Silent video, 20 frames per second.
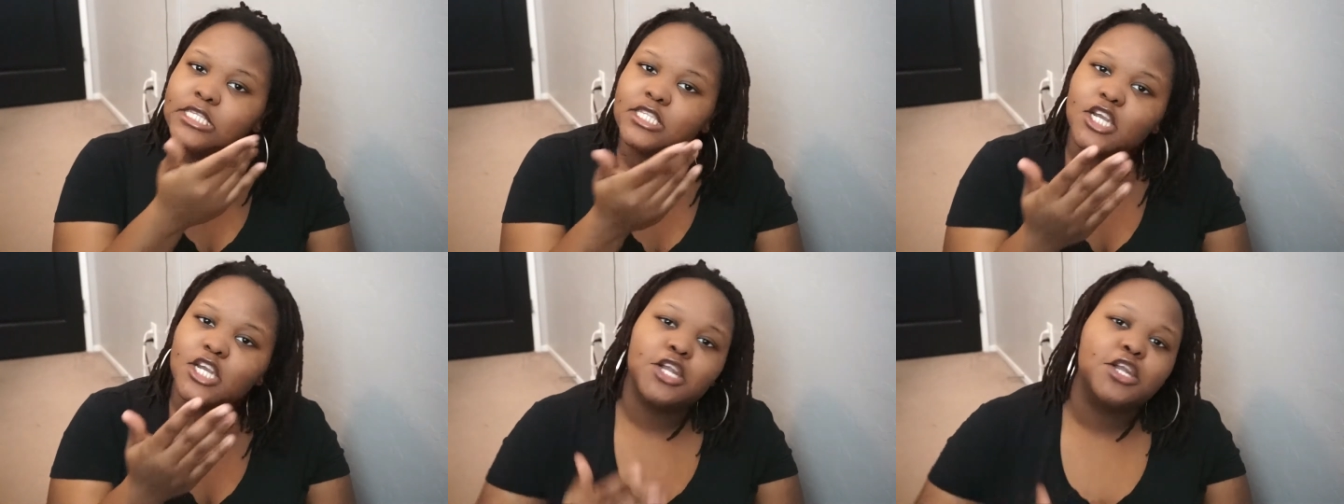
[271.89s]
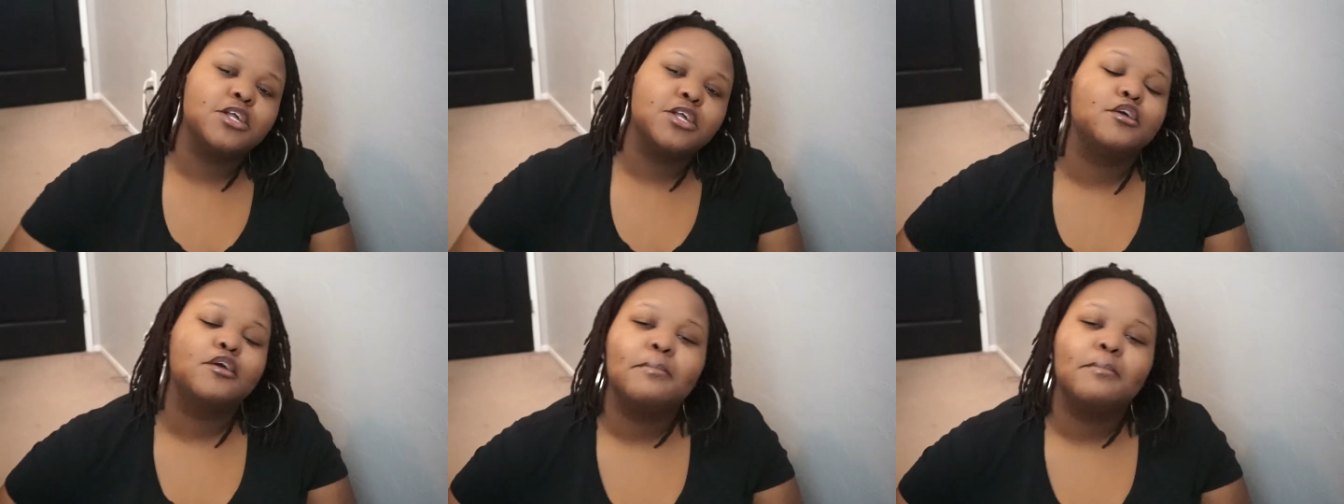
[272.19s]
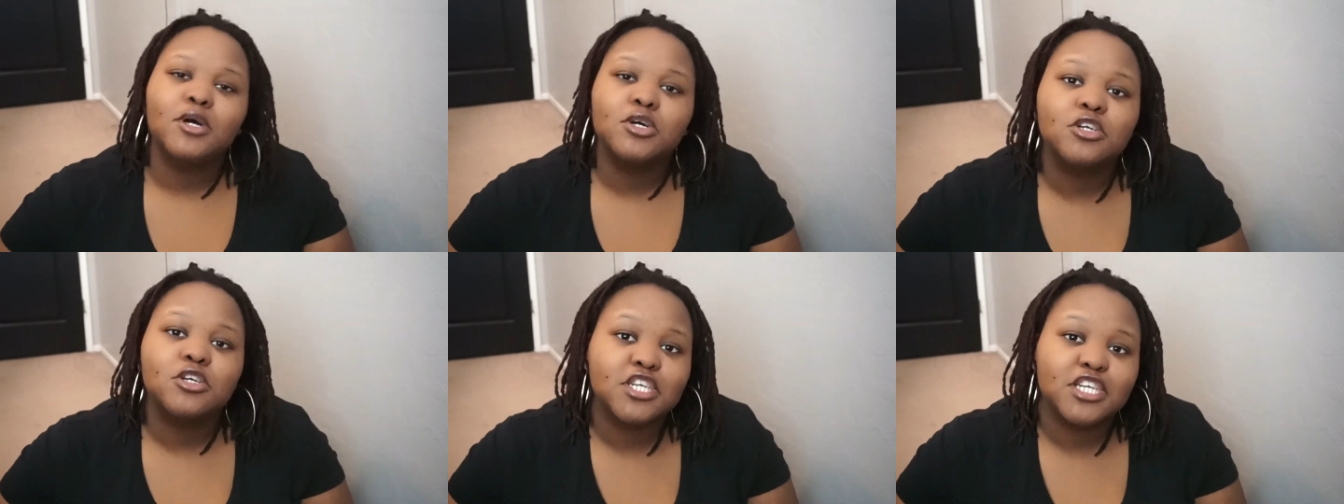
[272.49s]
circular
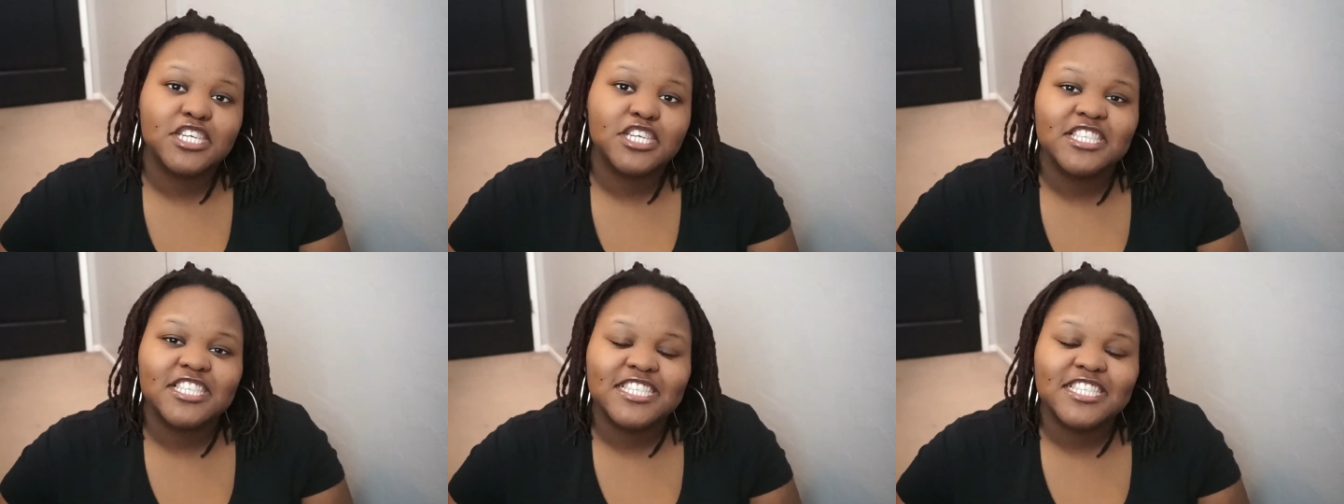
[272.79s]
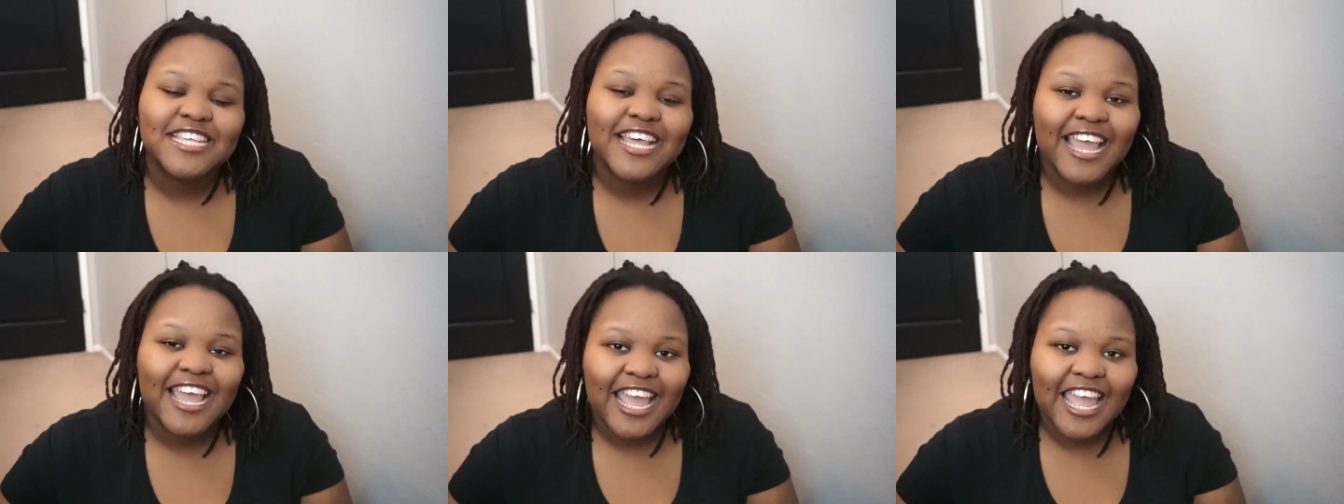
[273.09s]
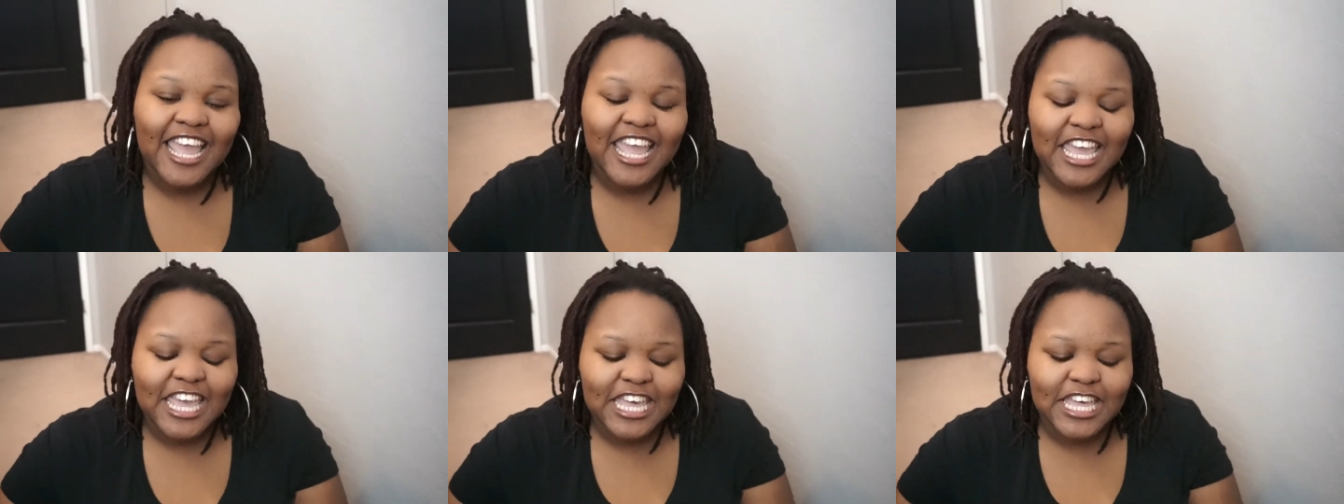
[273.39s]
motions
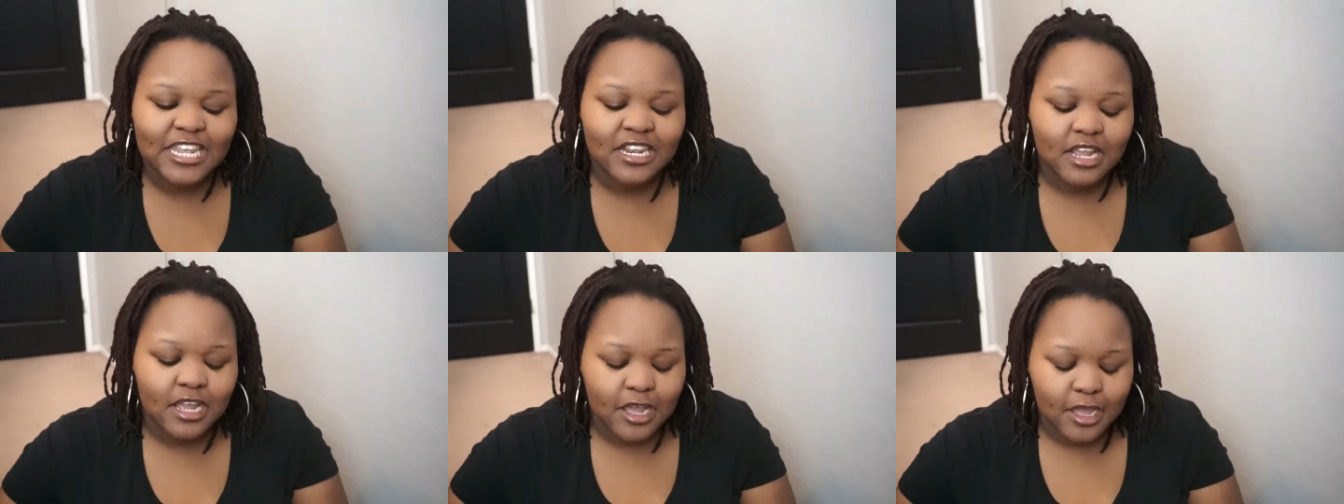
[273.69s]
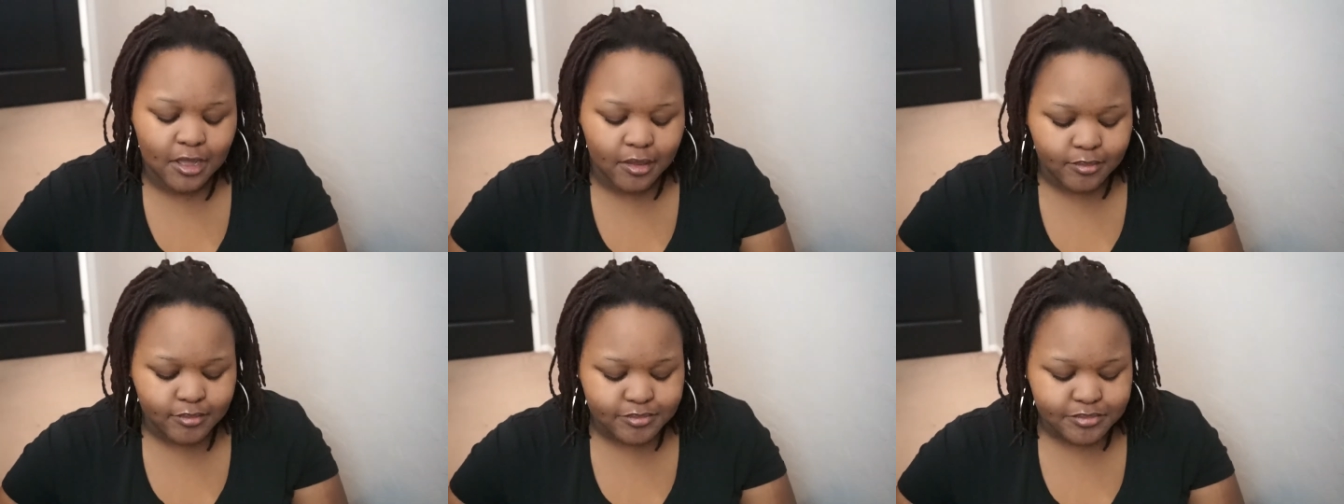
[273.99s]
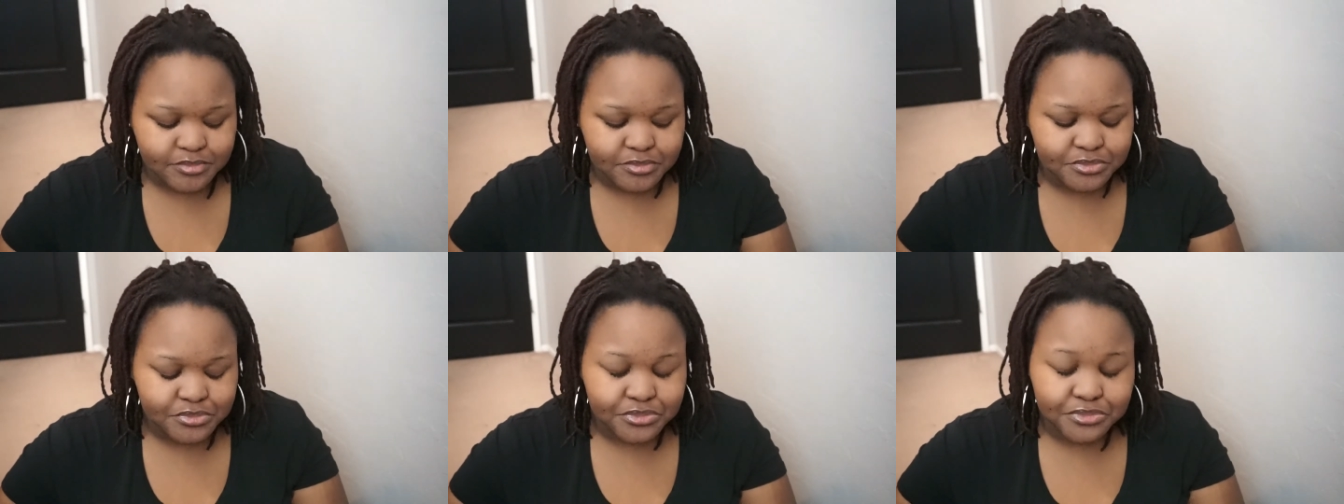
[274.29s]
and